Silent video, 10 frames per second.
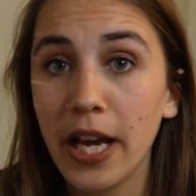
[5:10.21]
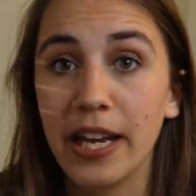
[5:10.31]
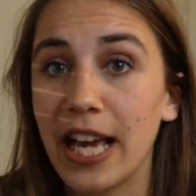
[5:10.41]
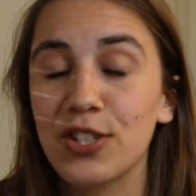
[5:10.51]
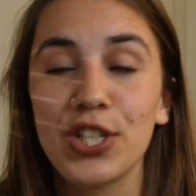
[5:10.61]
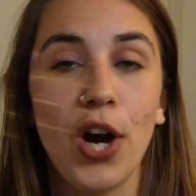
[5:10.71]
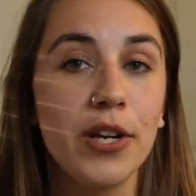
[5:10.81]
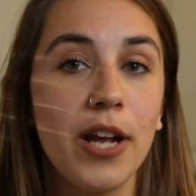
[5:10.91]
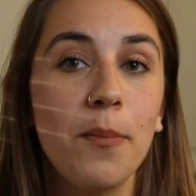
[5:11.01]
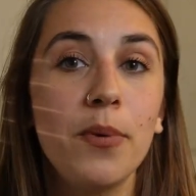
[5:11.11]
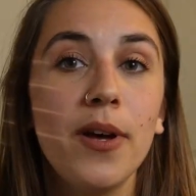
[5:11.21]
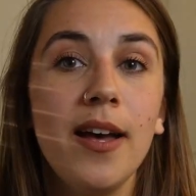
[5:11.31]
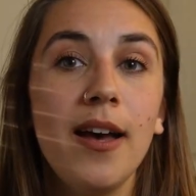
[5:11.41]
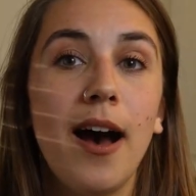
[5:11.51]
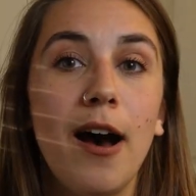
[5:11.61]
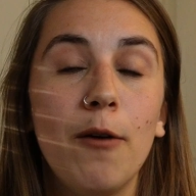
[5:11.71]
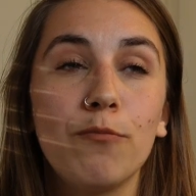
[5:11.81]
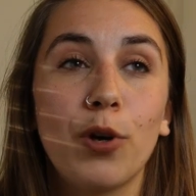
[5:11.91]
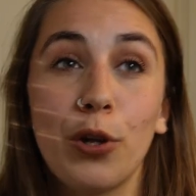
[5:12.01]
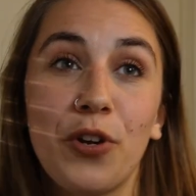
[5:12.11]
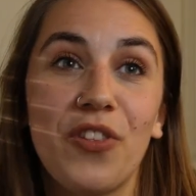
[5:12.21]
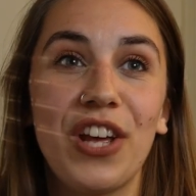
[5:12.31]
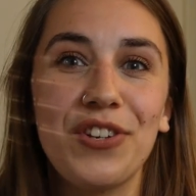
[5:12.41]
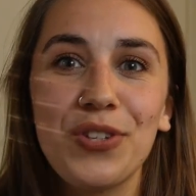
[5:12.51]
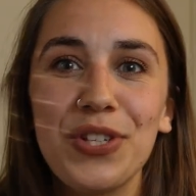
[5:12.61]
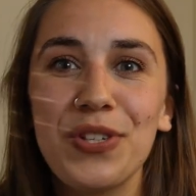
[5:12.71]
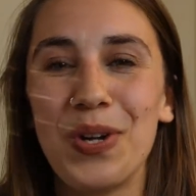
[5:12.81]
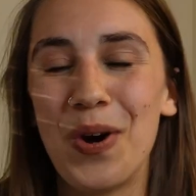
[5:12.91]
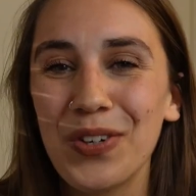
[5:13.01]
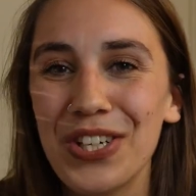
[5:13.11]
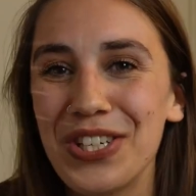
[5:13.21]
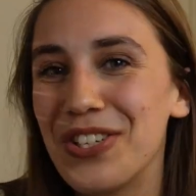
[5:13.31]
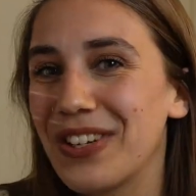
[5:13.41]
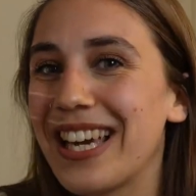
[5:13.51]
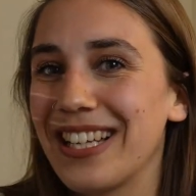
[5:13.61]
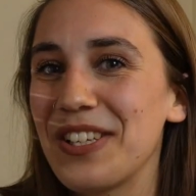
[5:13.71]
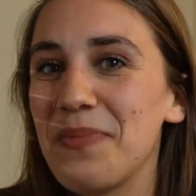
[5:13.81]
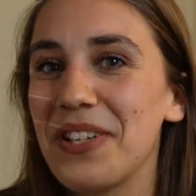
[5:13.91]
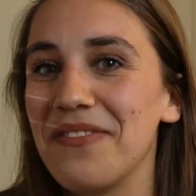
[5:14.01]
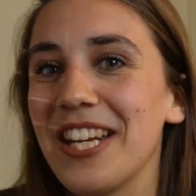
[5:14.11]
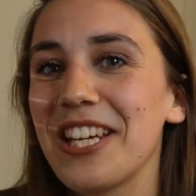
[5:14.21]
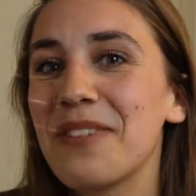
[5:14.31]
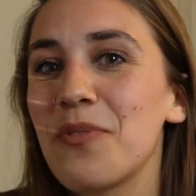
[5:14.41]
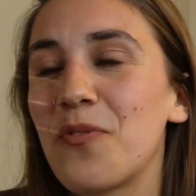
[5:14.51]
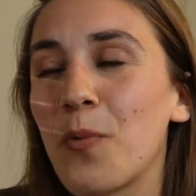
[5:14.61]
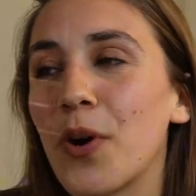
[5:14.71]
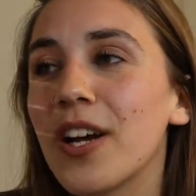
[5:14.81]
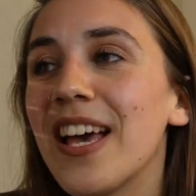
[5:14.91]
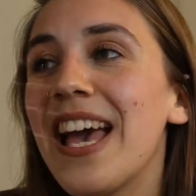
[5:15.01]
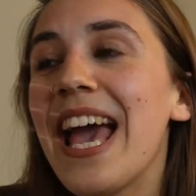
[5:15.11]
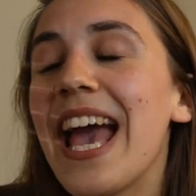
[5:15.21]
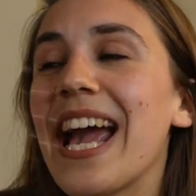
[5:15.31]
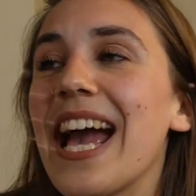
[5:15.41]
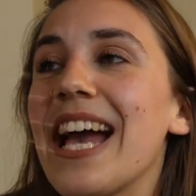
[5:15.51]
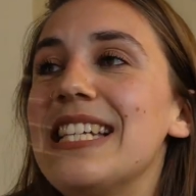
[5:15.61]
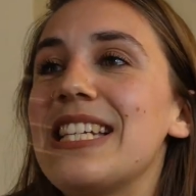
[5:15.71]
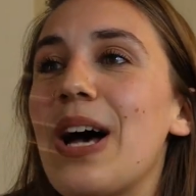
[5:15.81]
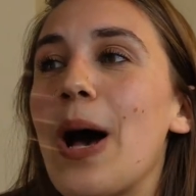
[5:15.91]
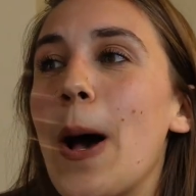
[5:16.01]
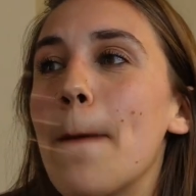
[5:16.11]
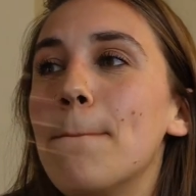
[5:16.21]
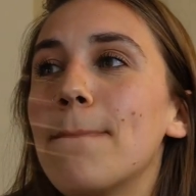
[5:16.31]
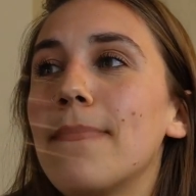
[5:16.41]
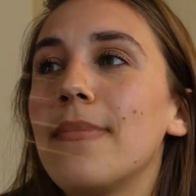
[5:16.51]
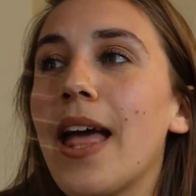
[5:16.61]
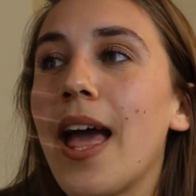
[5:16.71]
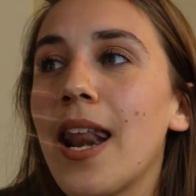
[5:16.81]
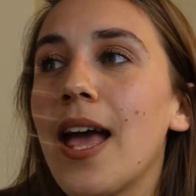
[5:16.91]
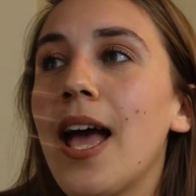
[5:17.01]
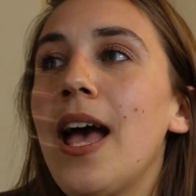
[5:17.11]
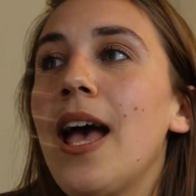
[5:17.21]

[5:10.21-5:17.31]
I had actually gotten up earlier than I usually do in order to get a little bit of knitting in before work, and then